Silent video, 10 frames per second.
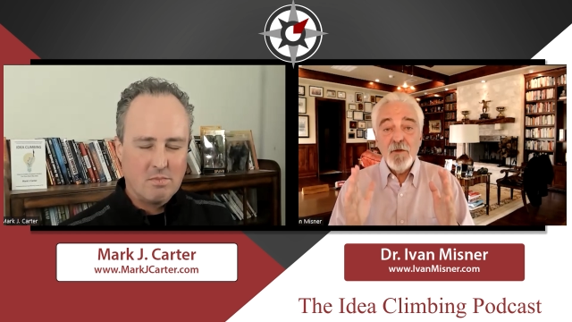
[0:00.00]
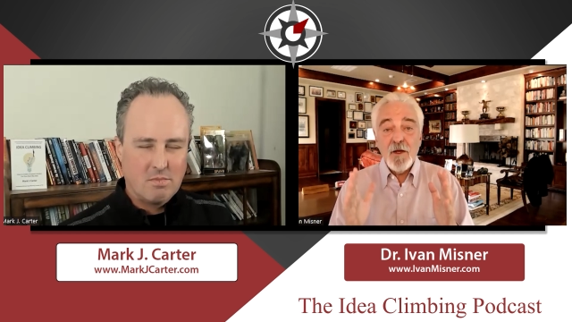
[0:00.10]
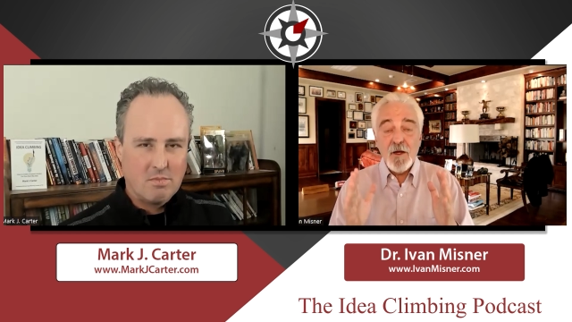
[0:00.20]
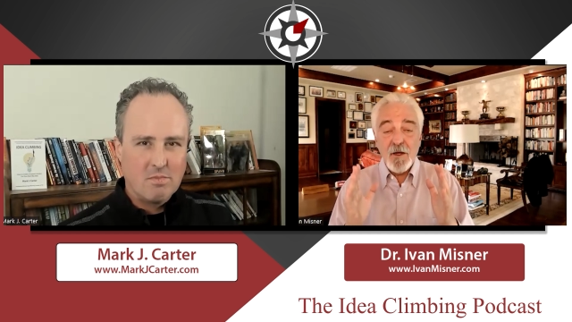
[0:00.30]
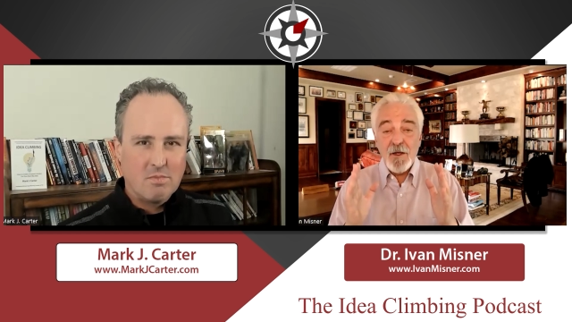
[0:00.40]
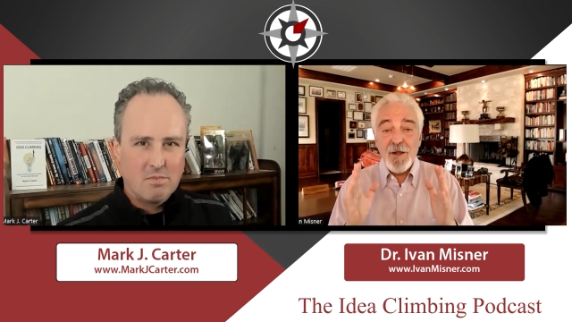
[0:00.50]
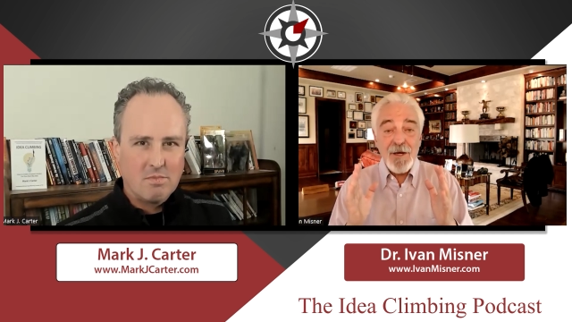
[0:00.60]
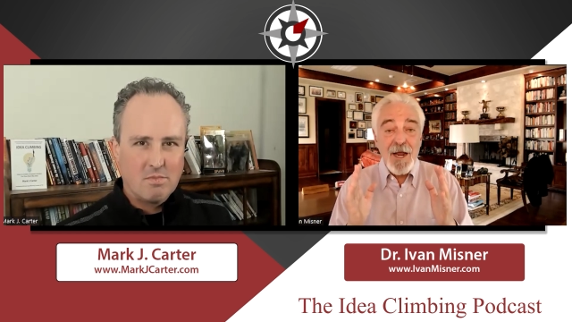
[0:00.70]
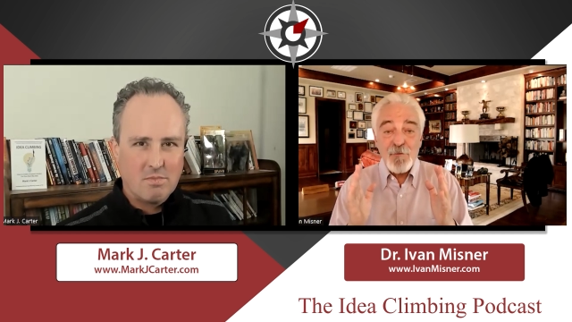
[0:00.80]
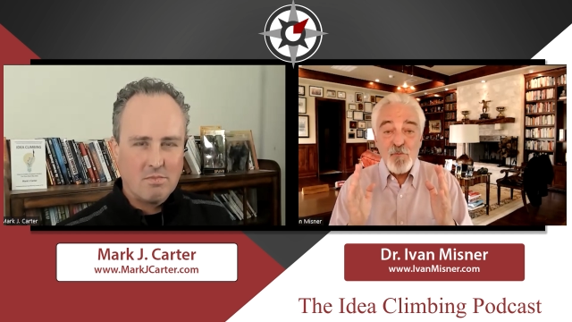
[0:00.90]
Speaker 1: uh, and
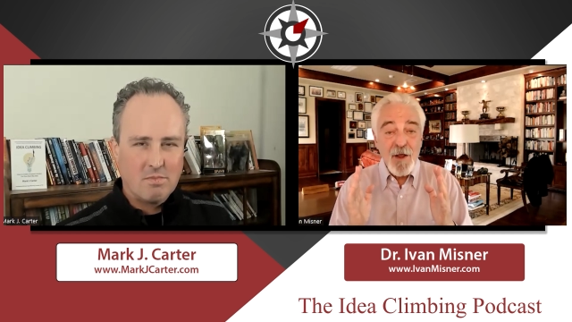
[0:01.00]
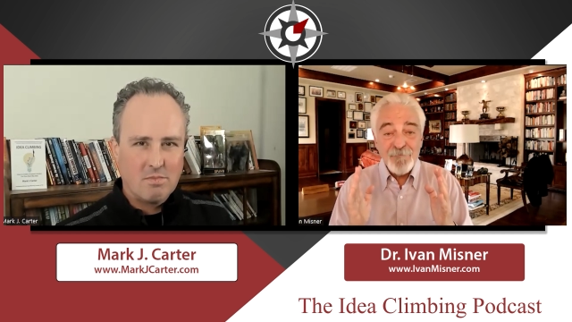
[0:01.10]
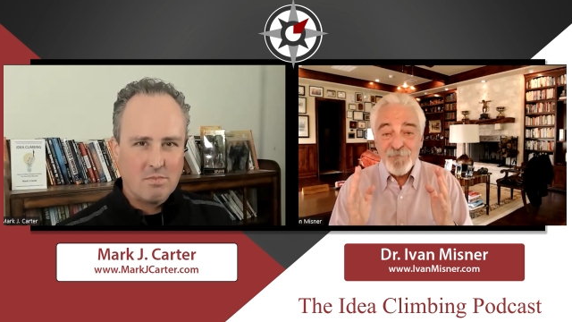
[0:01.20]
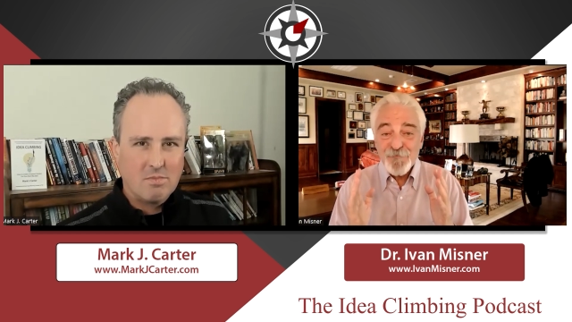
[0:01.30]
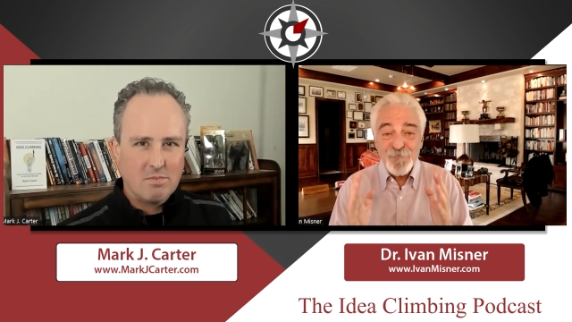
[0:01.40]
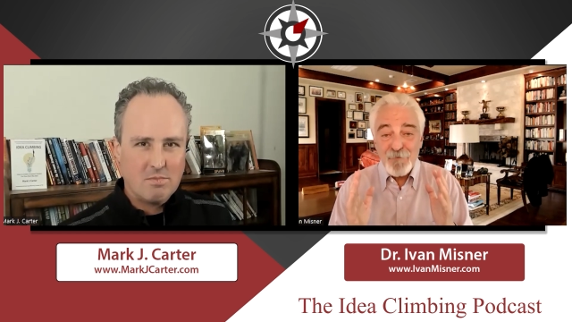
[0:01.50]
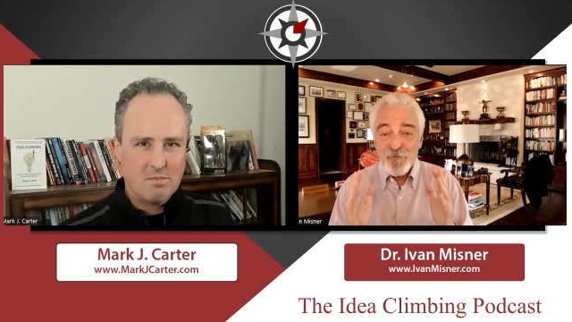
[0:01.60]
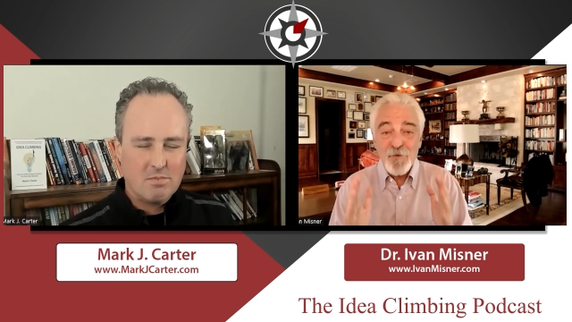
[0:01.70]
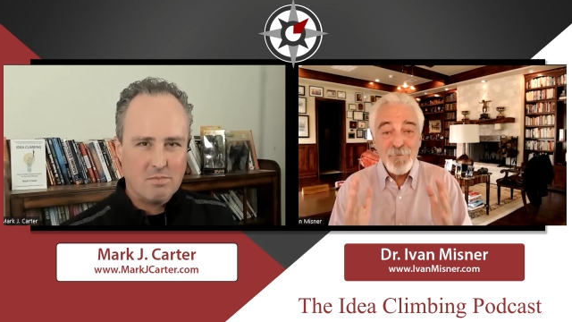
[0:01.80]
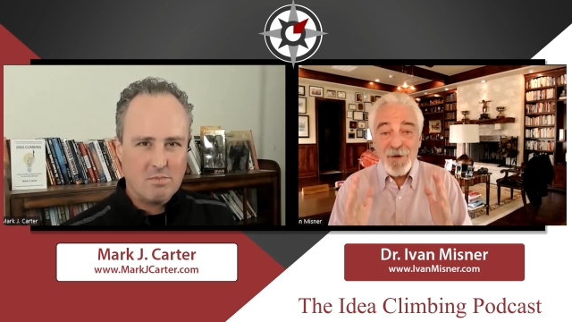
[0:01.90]
I, I, I
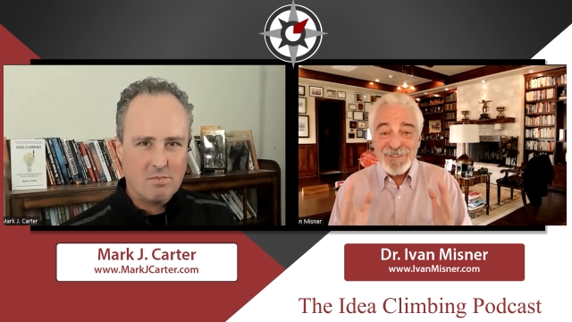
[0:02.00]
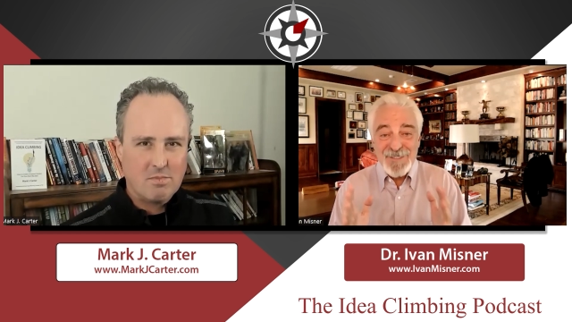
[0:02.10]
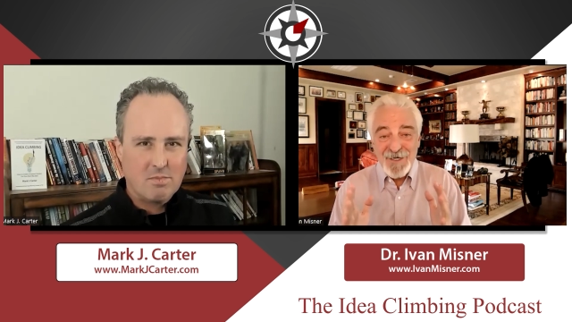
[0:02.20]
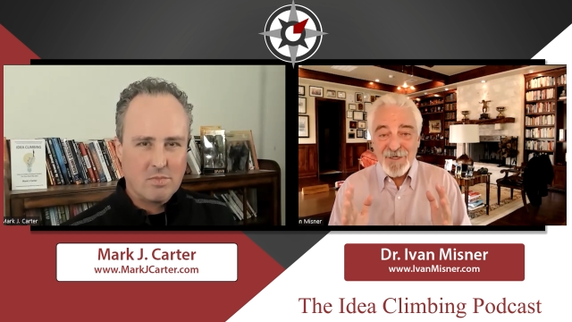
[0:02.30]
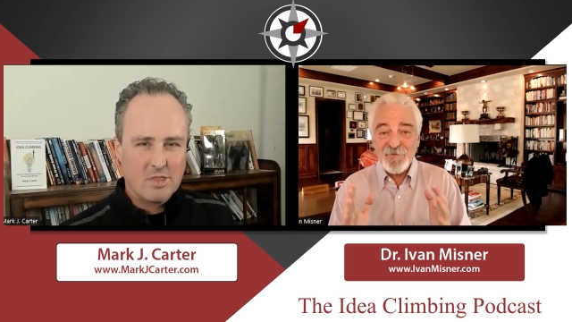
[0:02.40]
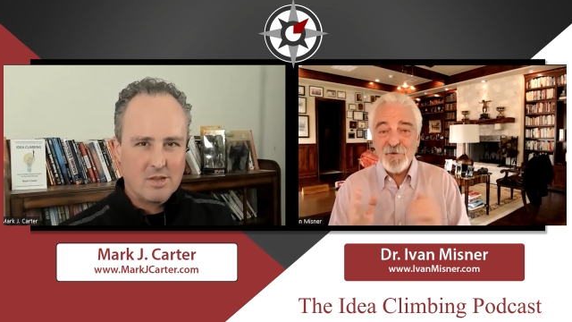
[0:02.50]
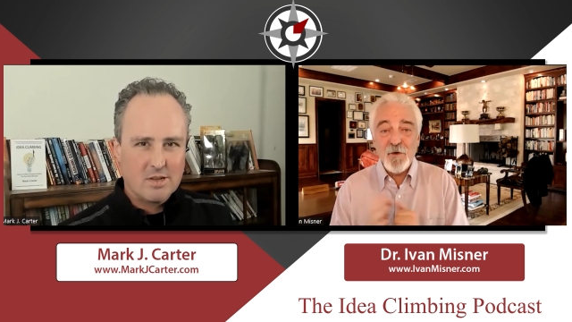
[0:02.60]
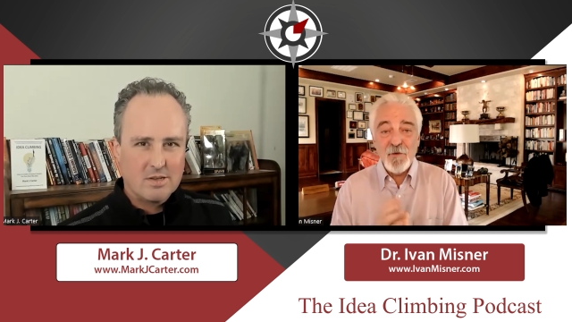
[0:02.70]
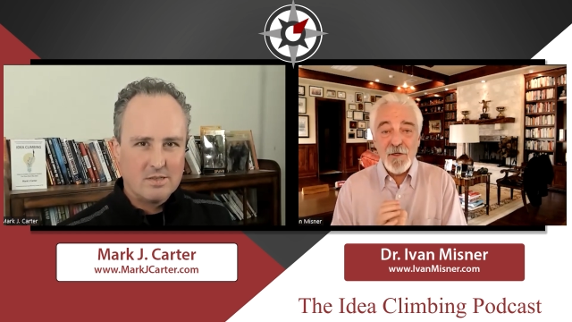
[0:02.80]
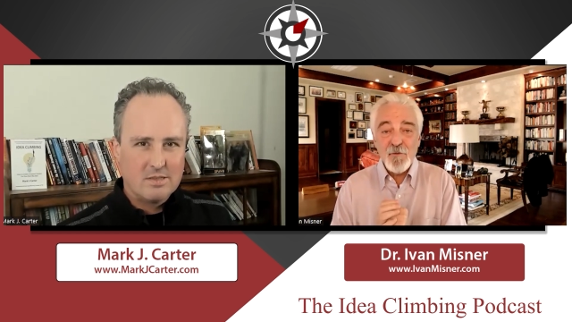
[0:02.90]
wrote about it decades
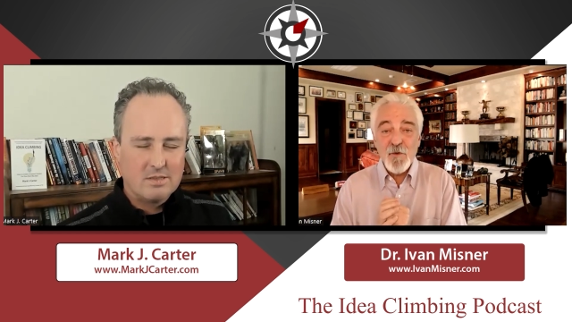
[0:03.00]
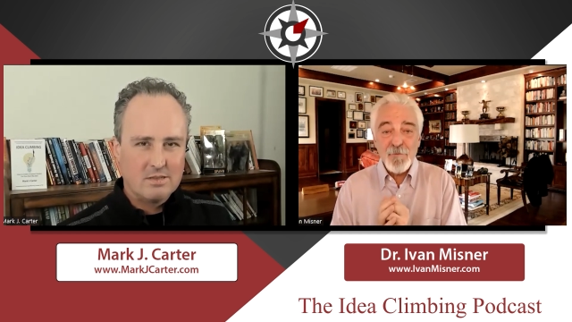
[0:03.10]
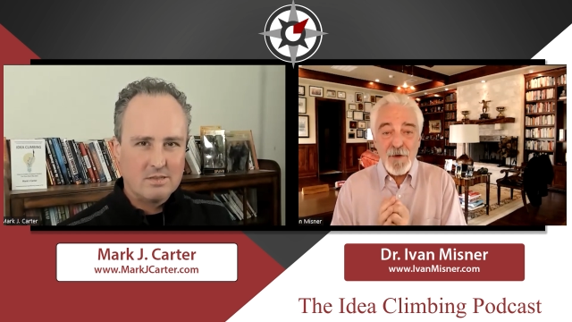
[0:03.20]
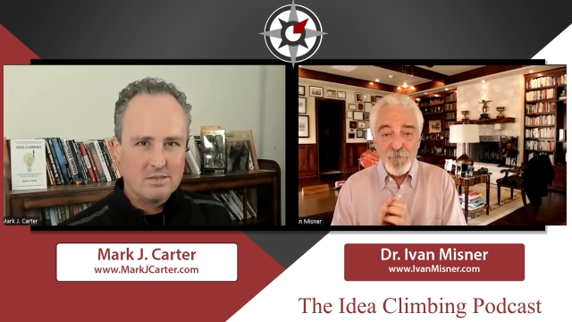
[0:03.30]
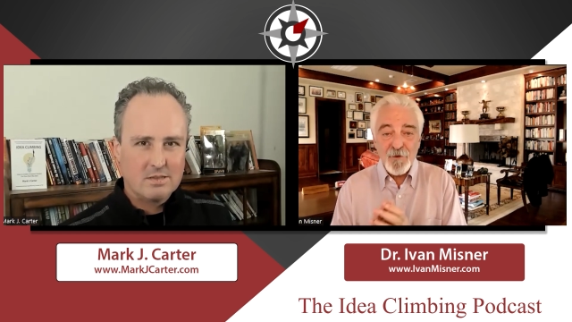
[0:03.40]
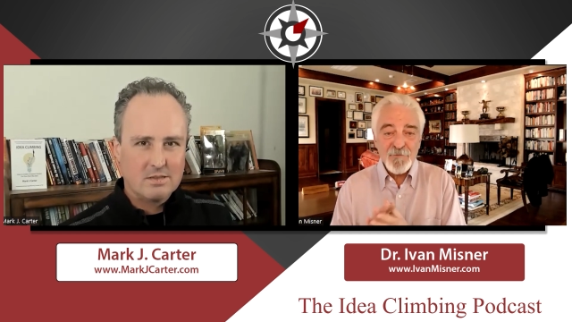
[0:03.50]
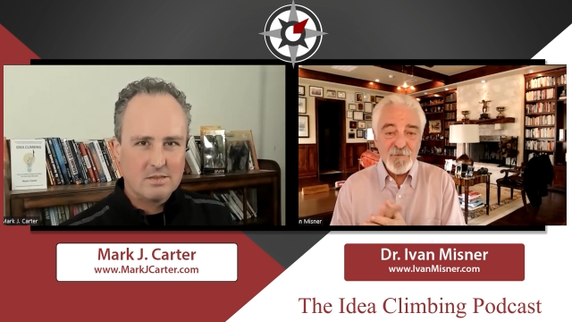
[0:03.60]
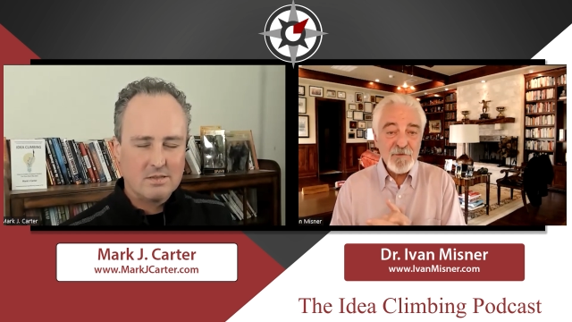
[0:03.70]
ago in one of my books.